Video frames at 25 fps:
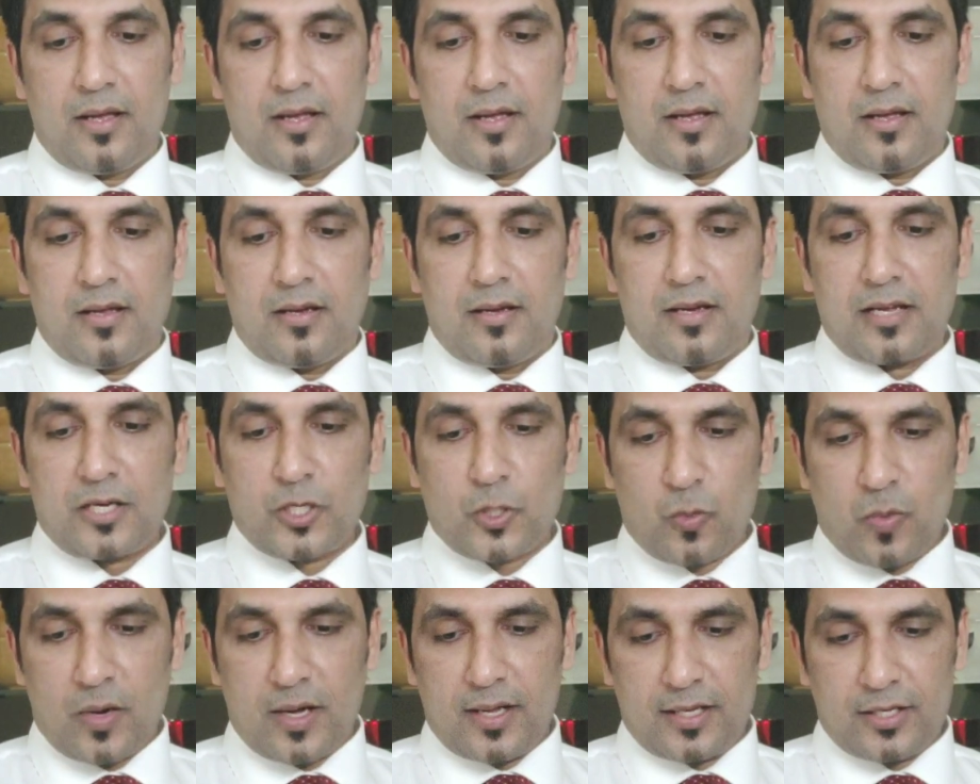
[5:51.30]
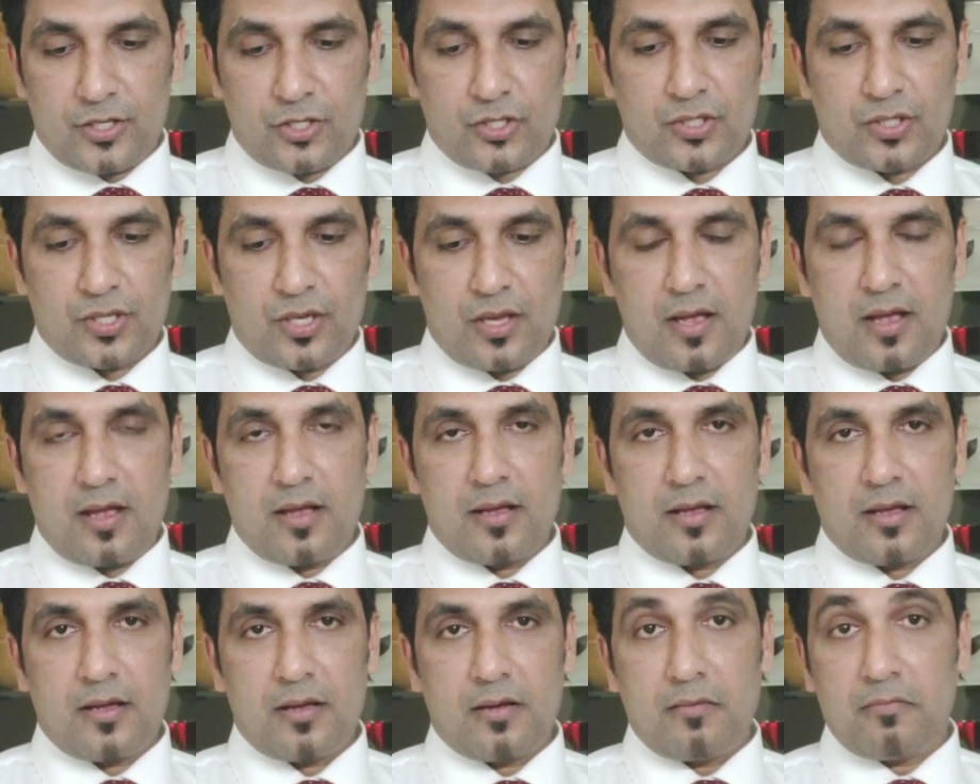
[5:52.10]
Next word is
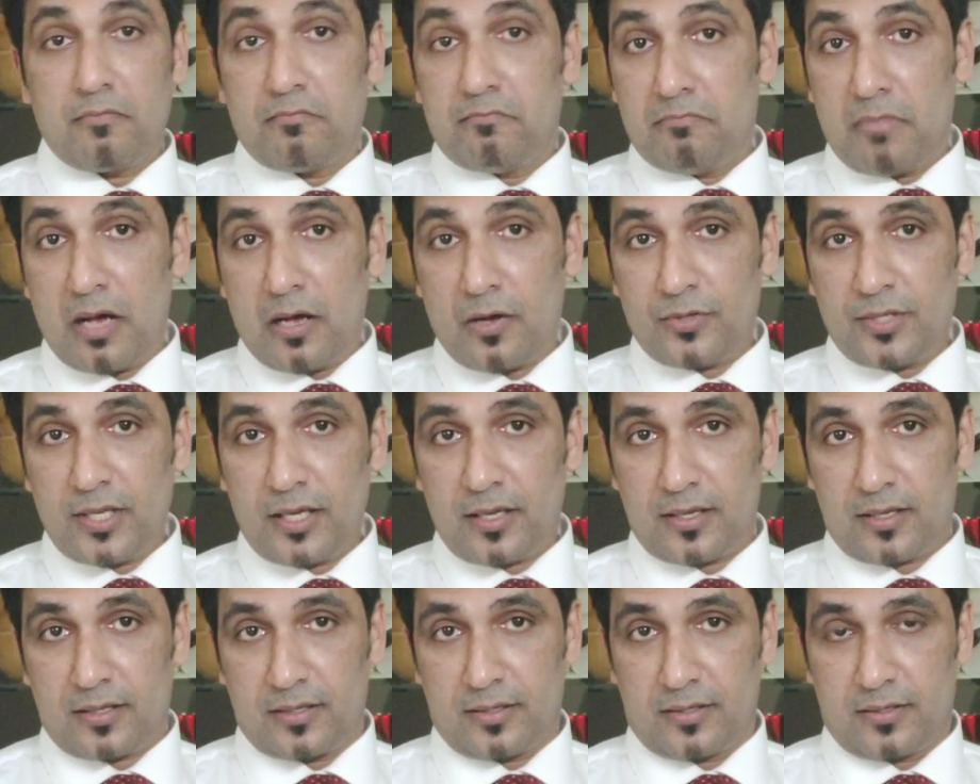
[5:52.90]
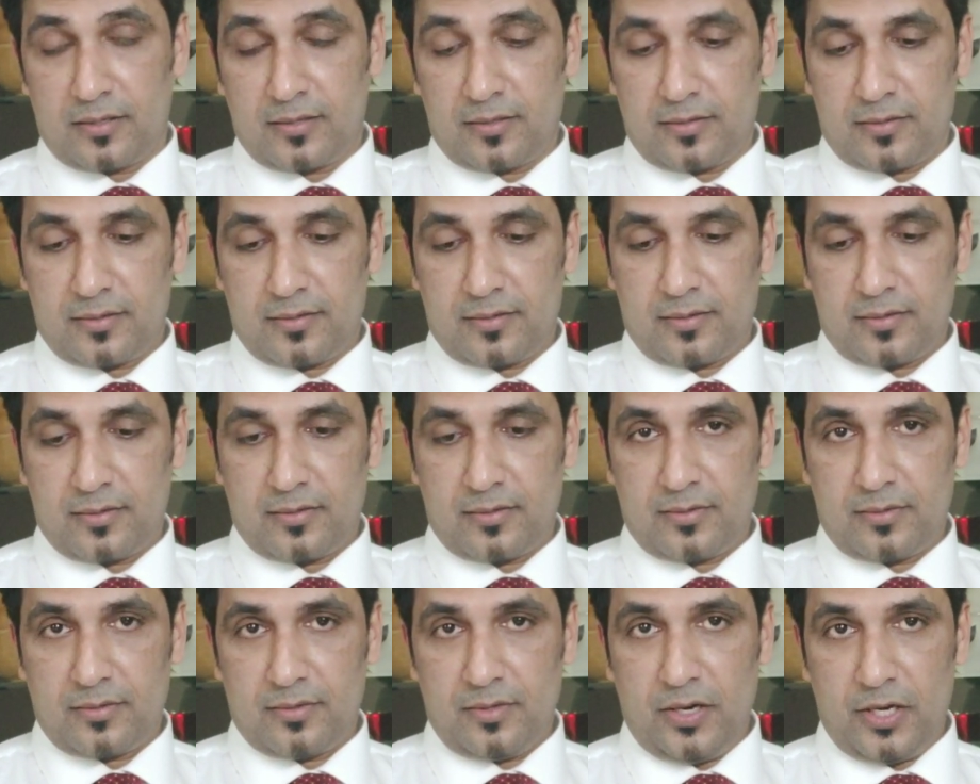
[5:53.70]
modern.
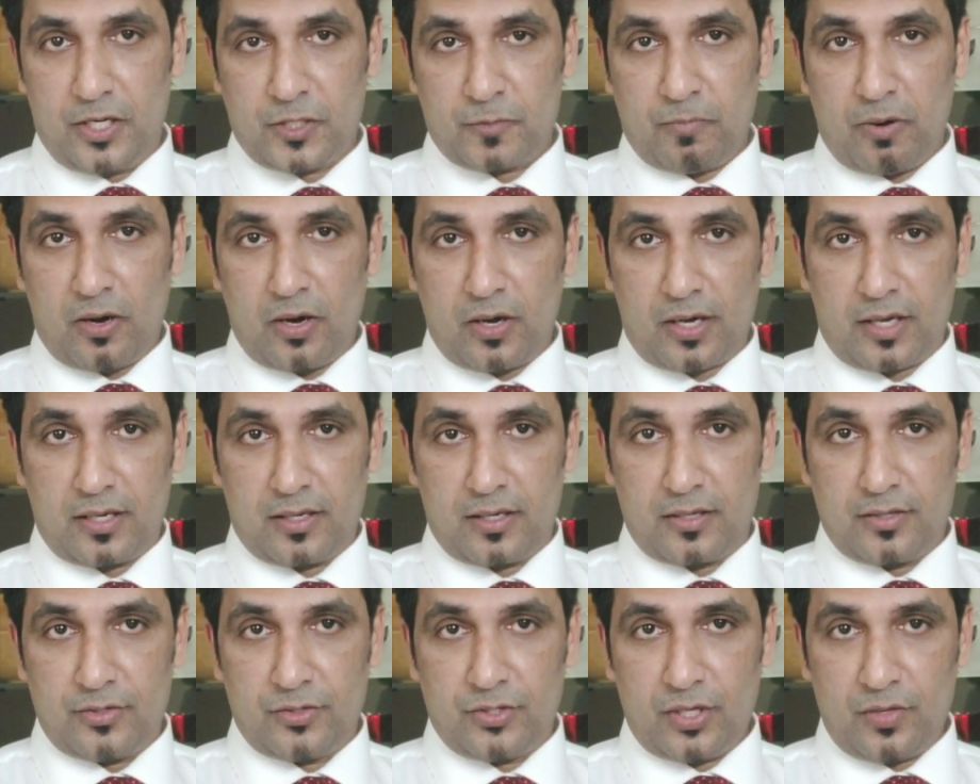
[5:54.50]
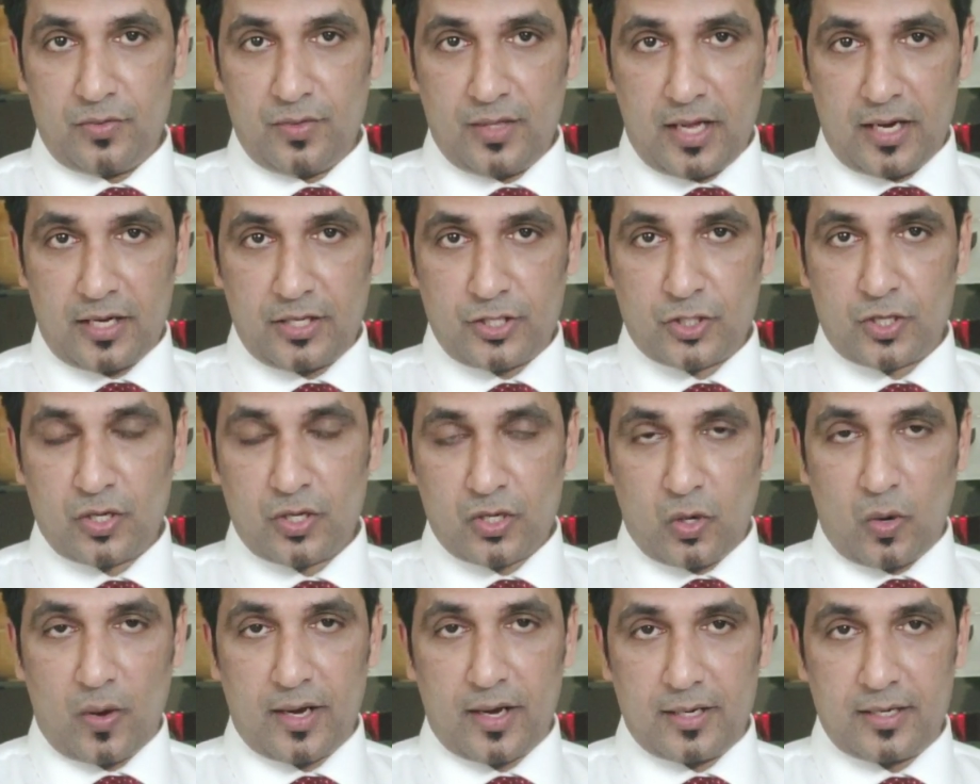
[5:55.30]
It is spoken. So that is
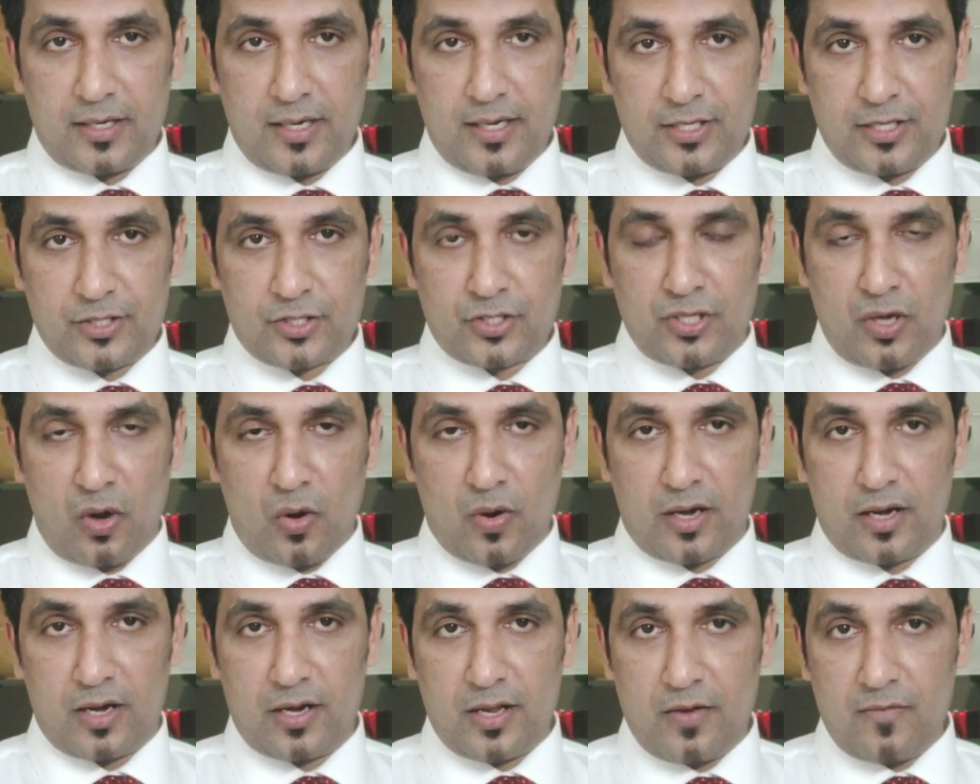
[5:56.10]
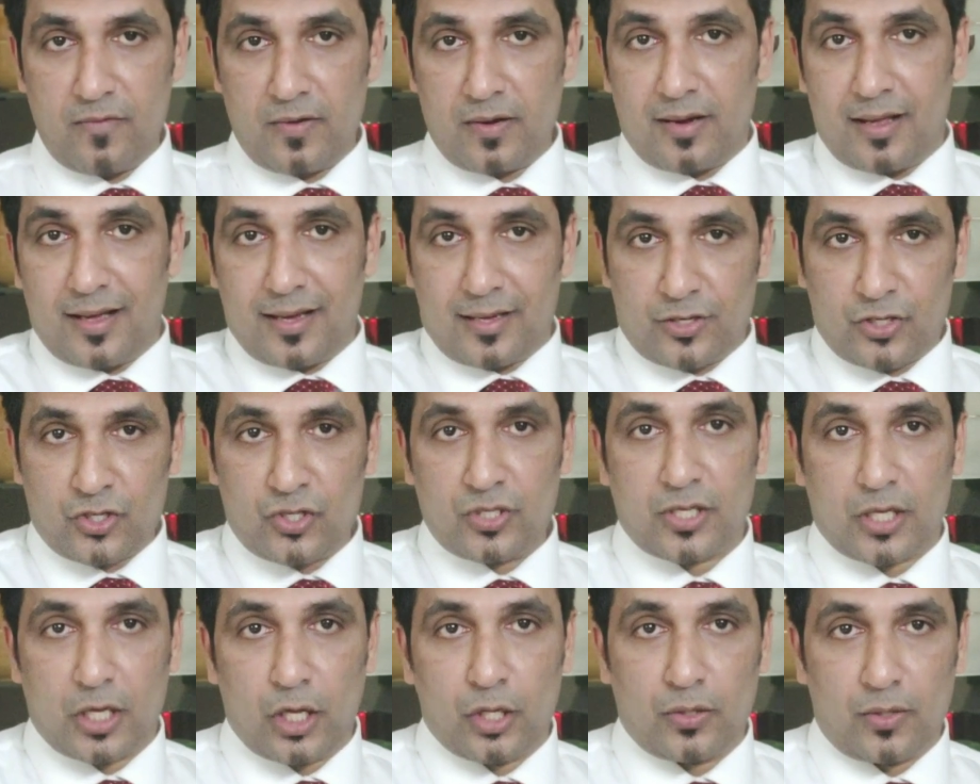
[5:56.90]
correct. It is not even accent
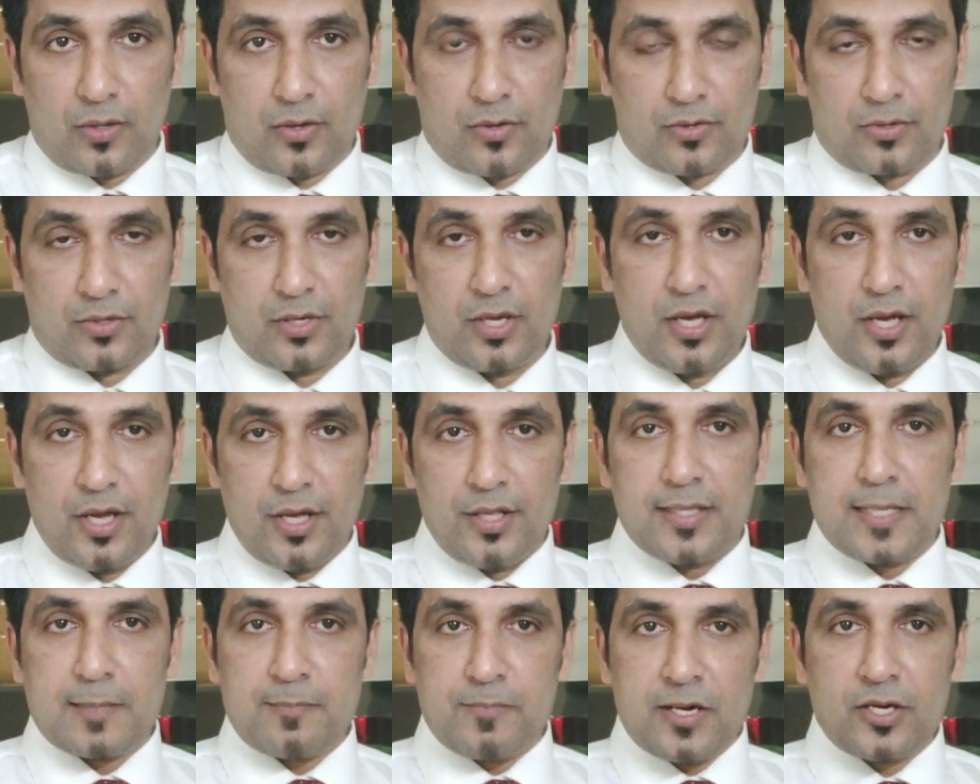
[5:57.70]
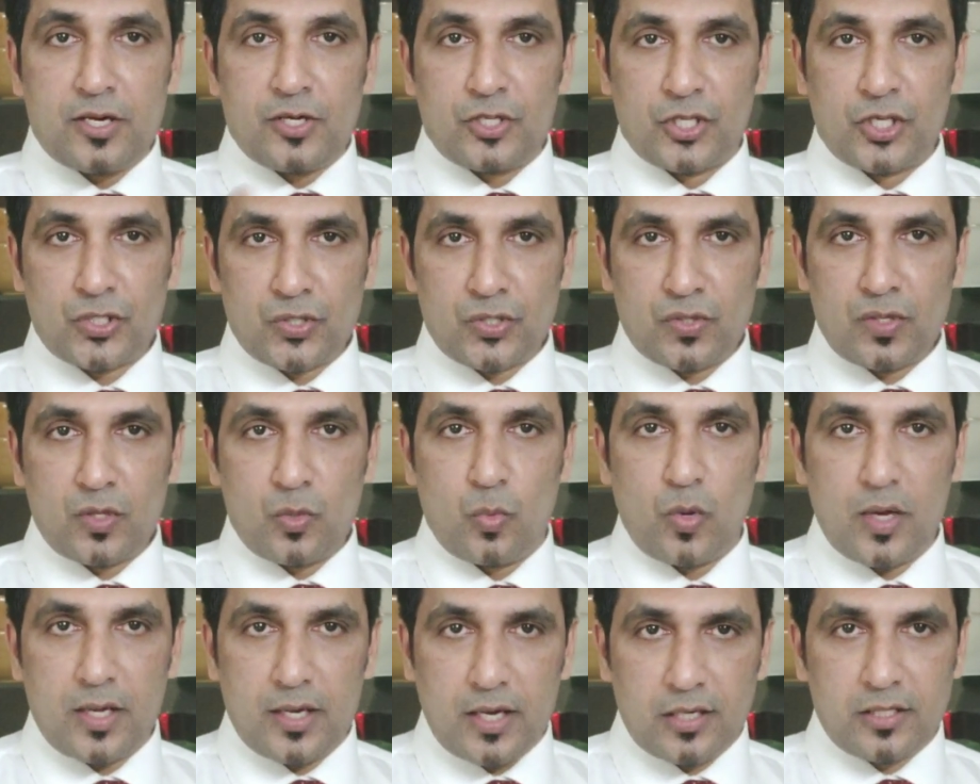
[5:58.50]
alone. The pronunciation of the
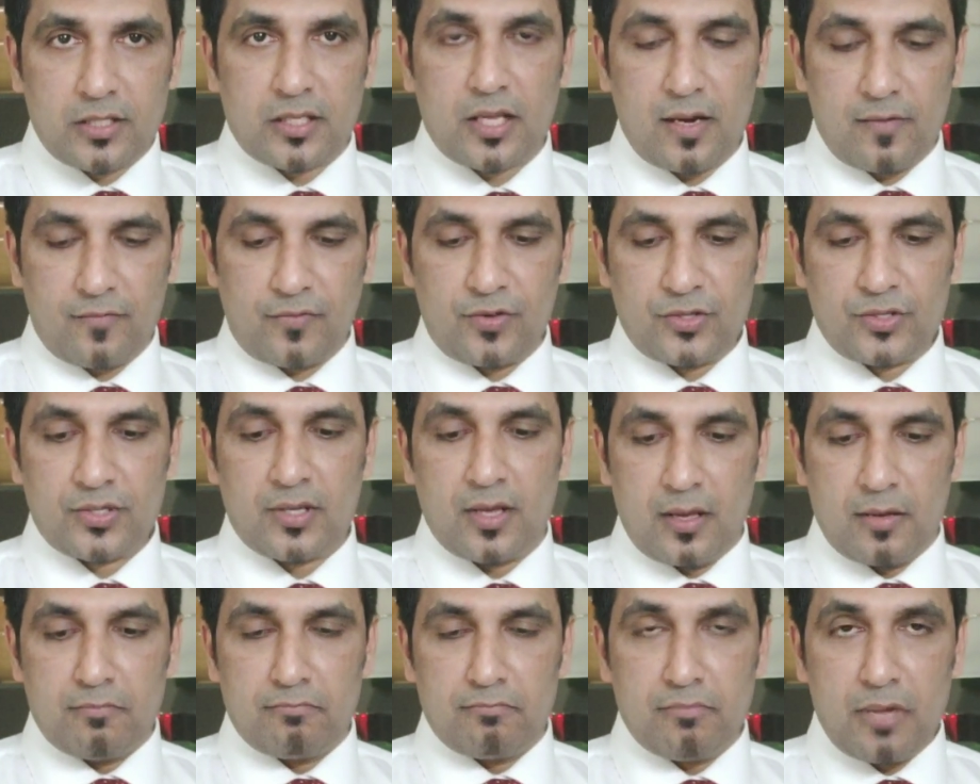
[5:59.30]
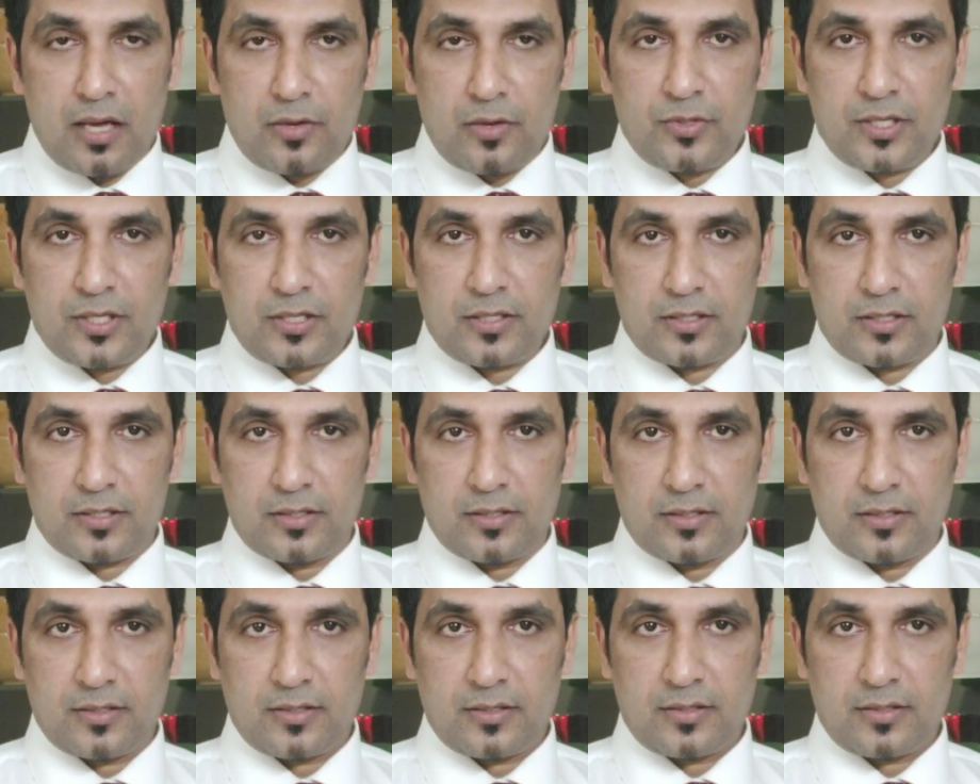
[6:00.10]
word itself is modern.